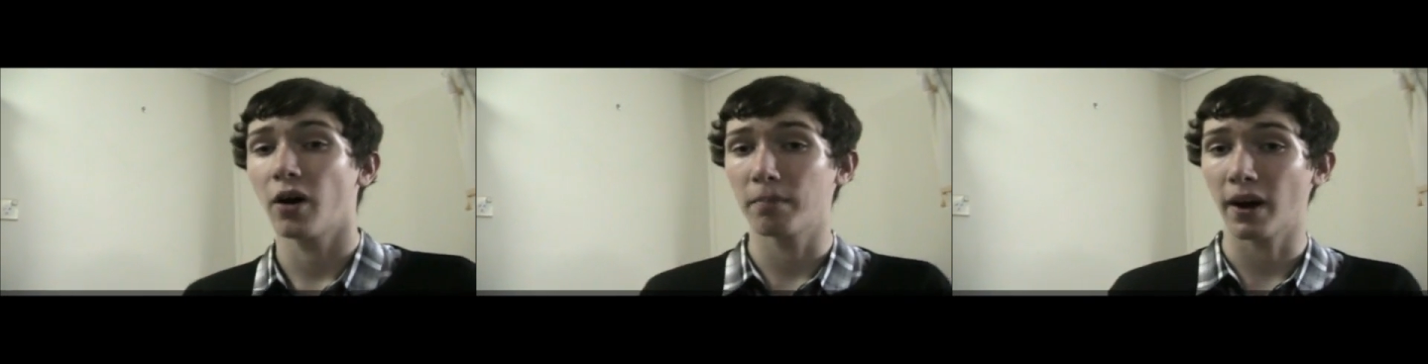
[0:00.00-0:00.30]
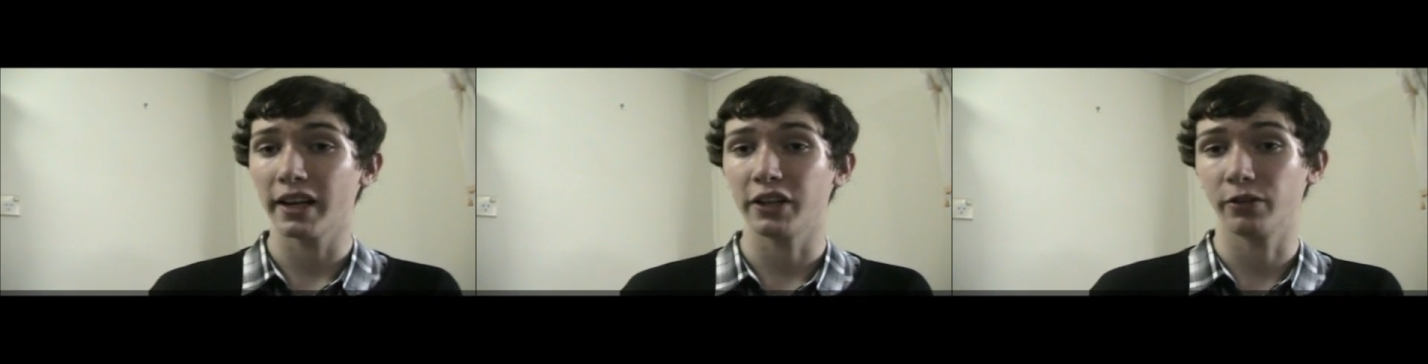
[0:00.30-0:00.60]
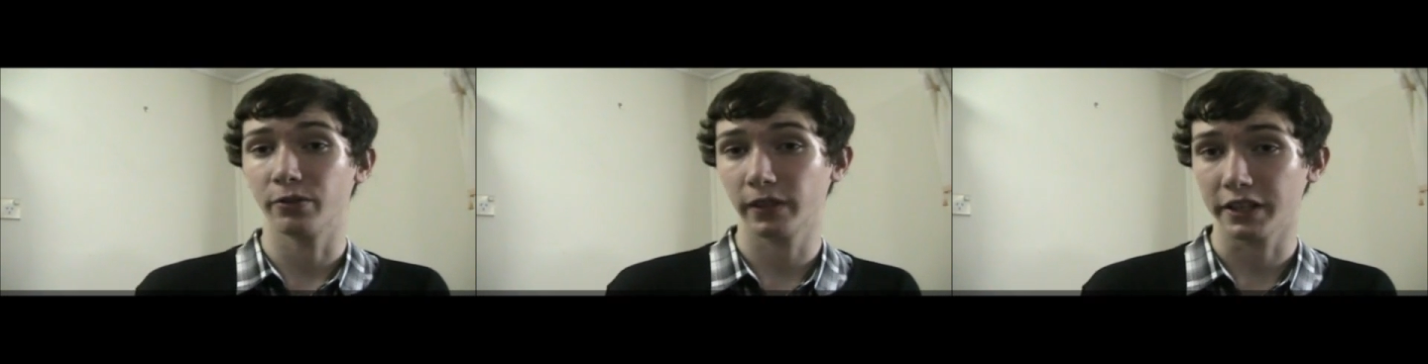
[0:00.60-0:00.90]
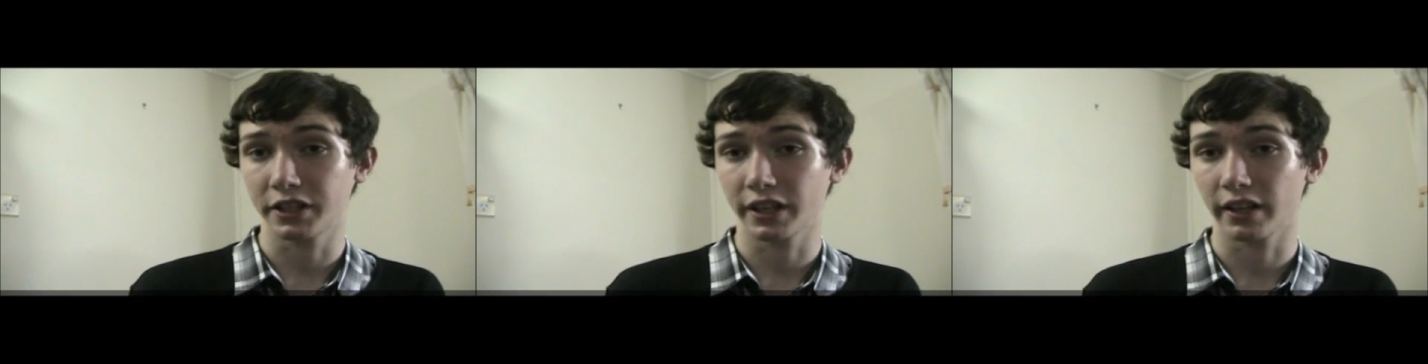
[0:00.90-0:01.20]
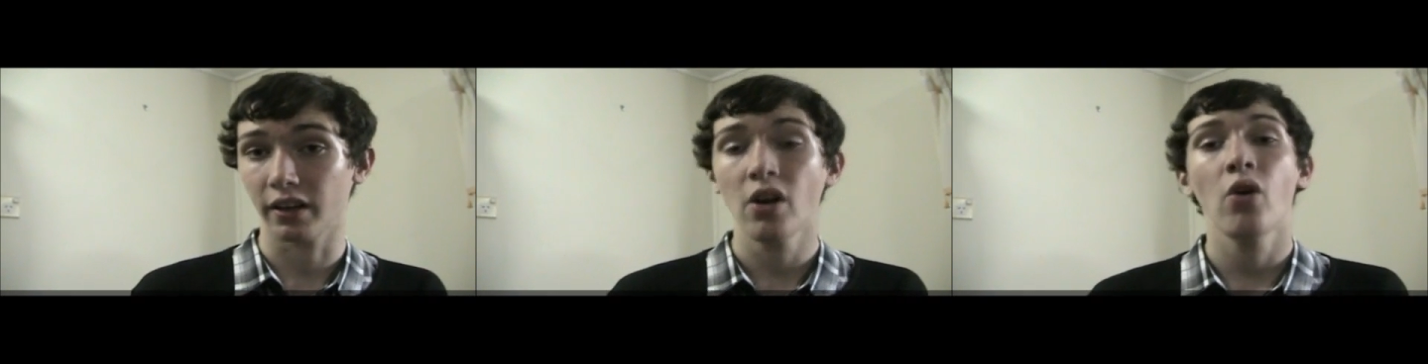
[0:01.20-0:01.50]
binding your flesh together,
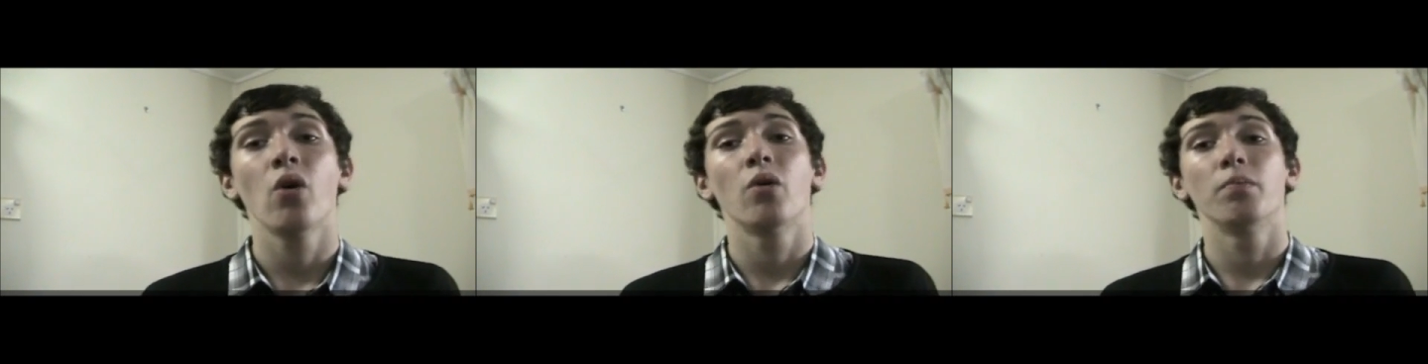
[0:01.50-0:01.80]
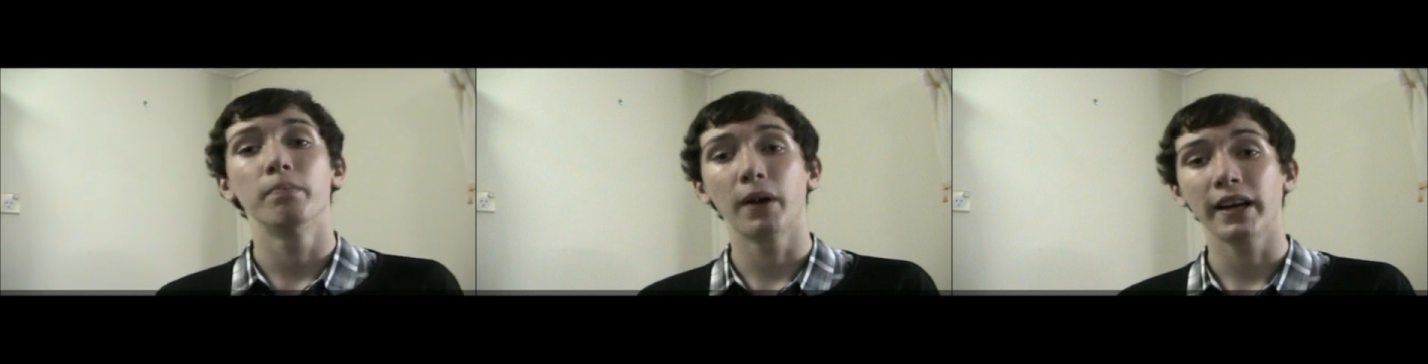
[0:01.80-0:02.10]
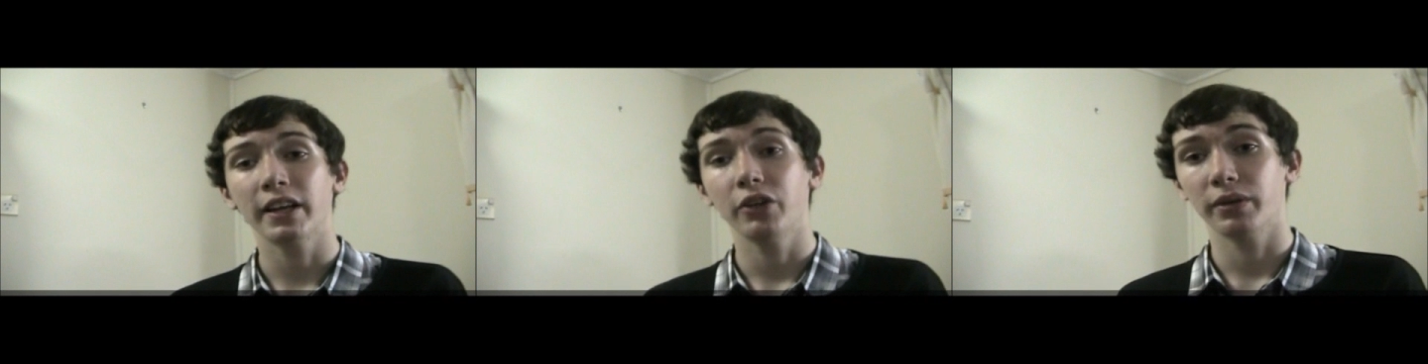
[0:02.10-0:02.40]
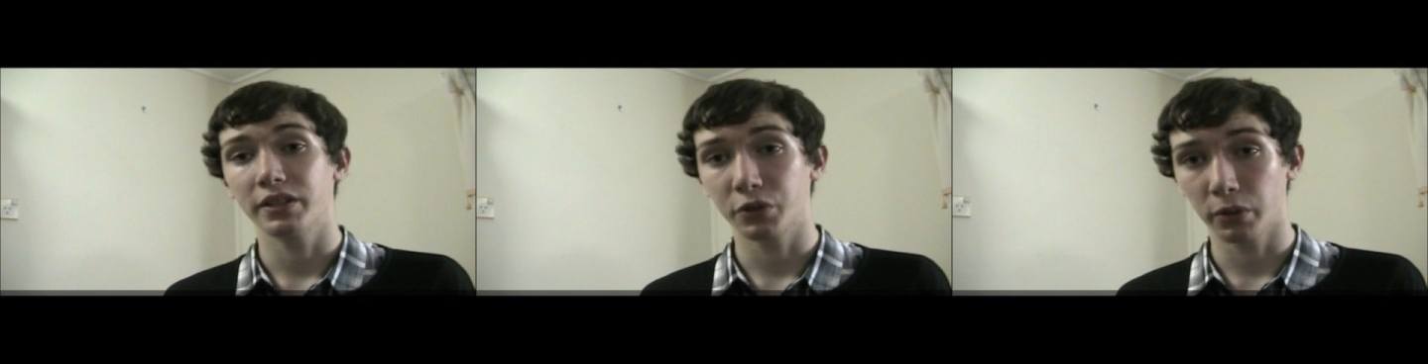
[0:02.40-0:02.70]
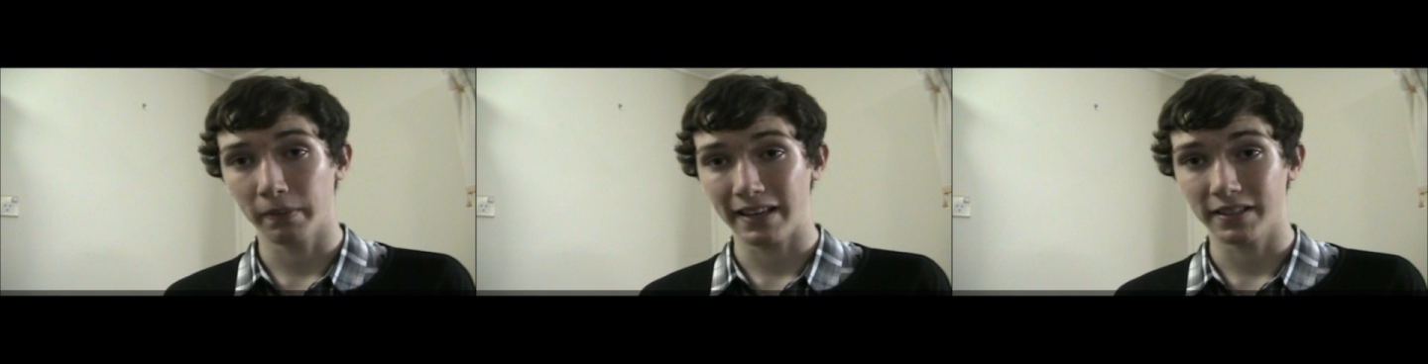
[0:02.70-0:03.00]
breaking you into
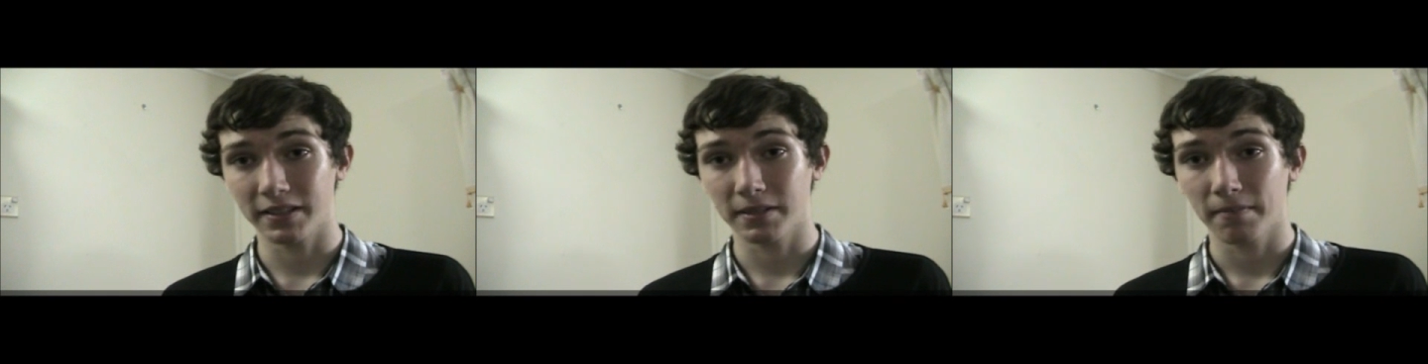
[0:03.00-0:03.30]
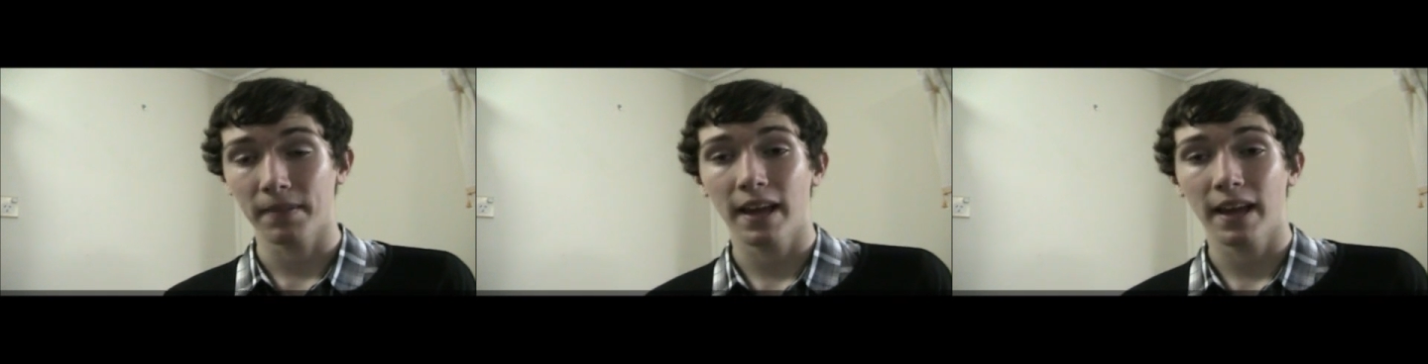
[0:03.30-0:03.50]
two pieces.